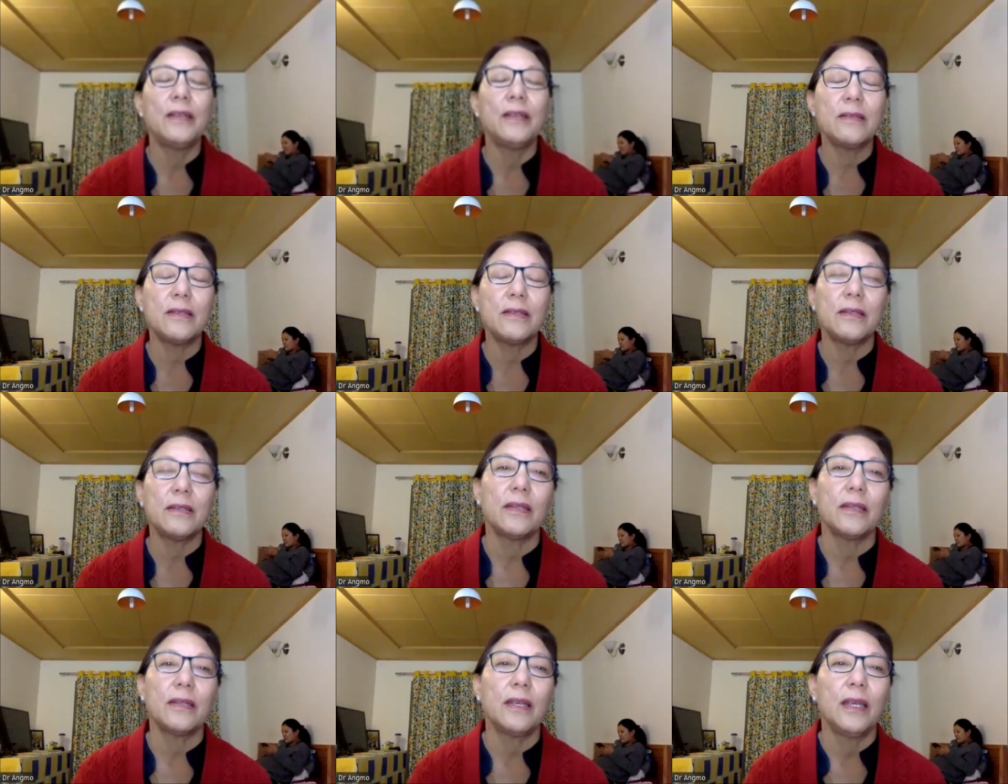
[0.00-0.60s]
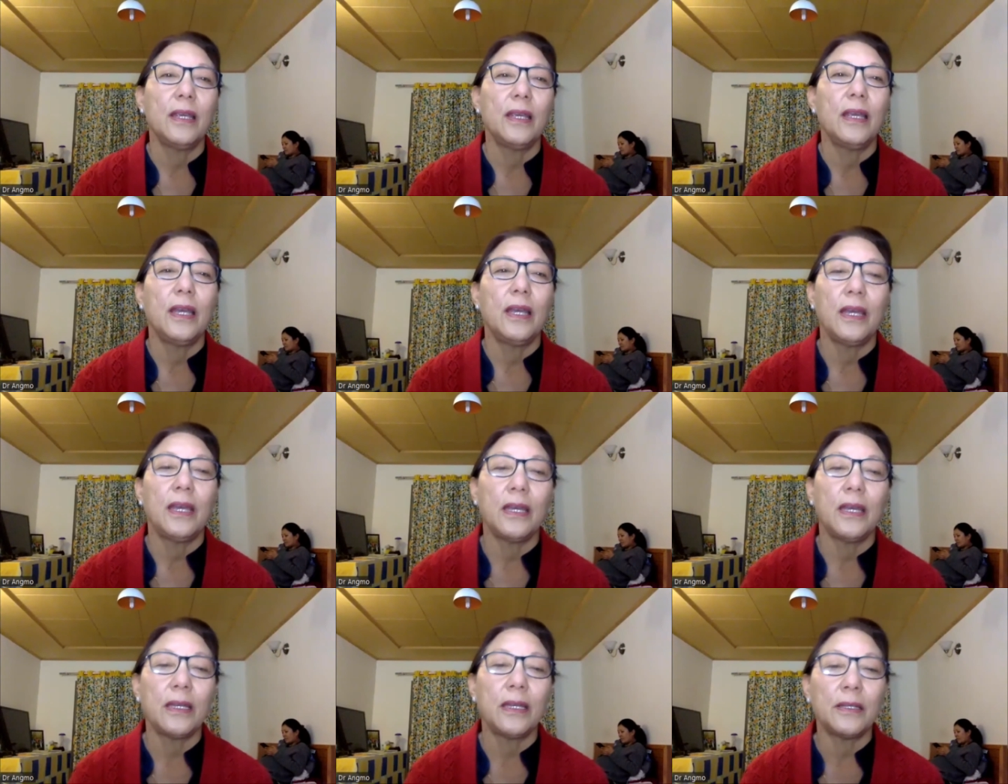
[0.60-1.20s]
Yes, sir.
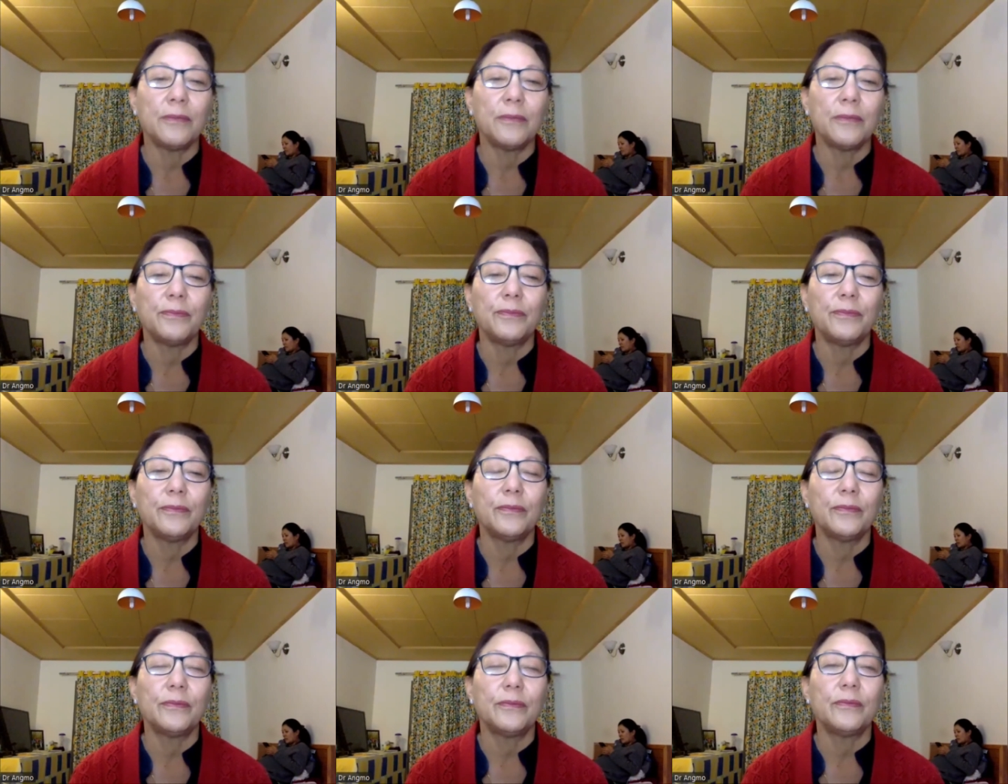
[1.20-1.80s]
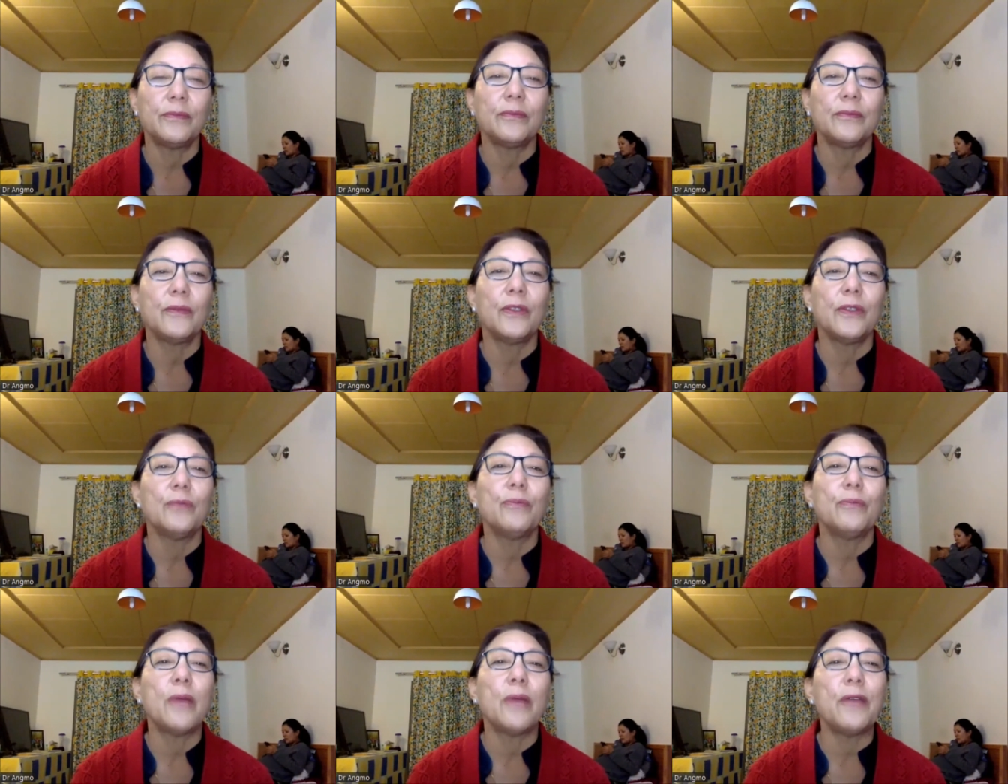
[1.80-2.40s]

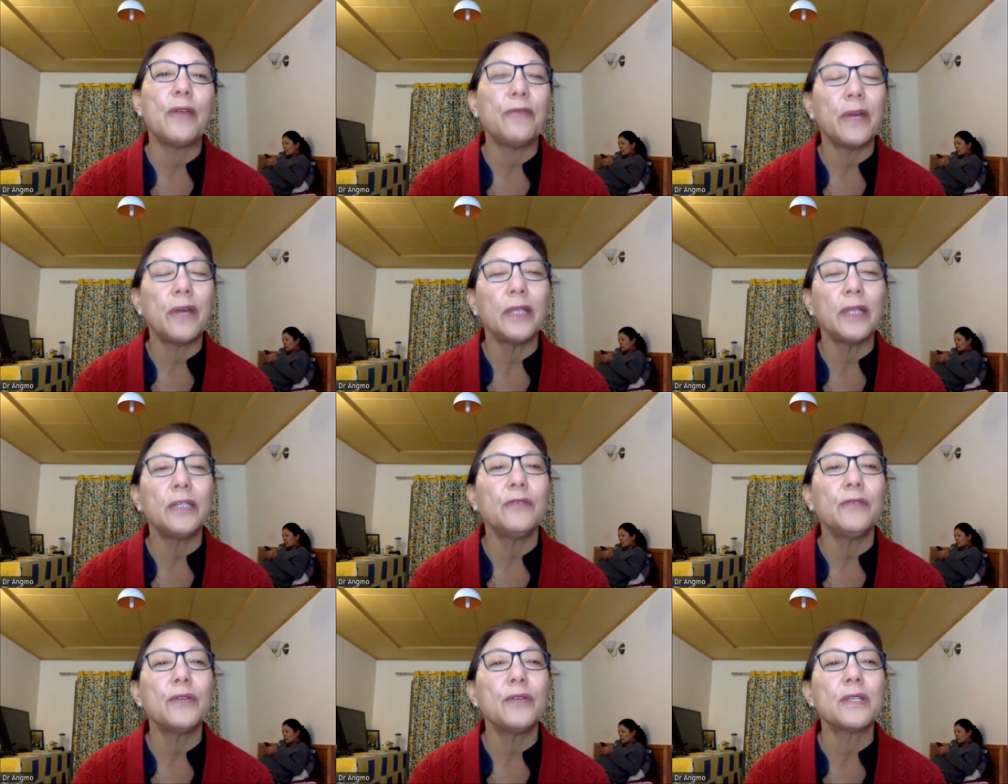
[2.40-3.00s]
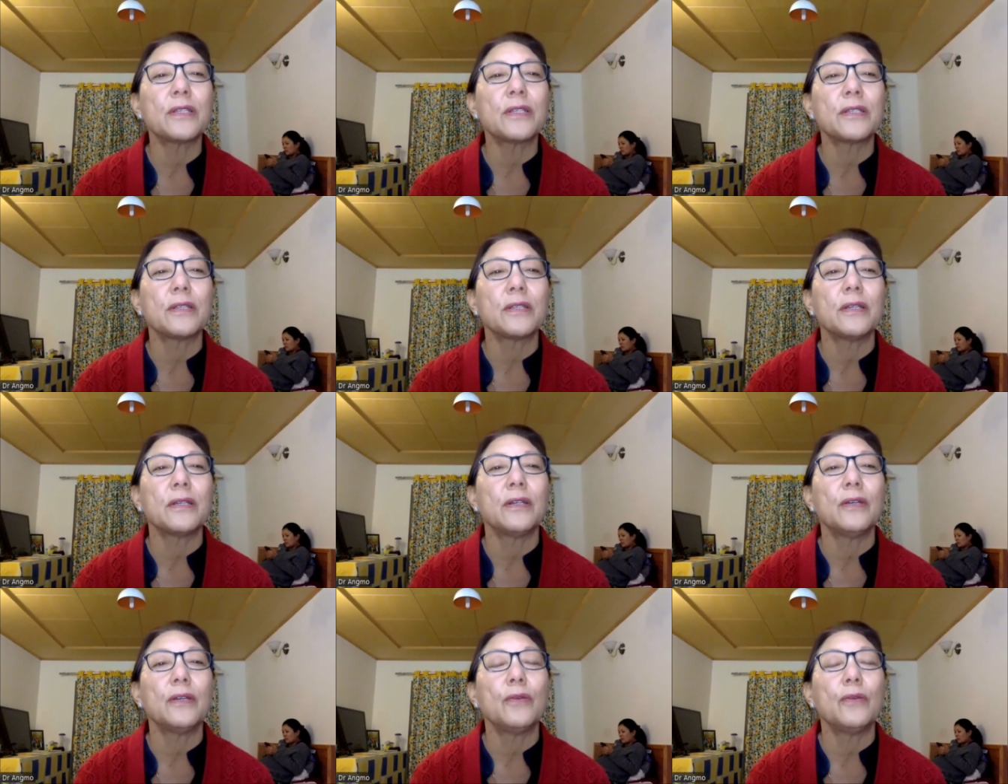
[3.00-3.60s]
My father was,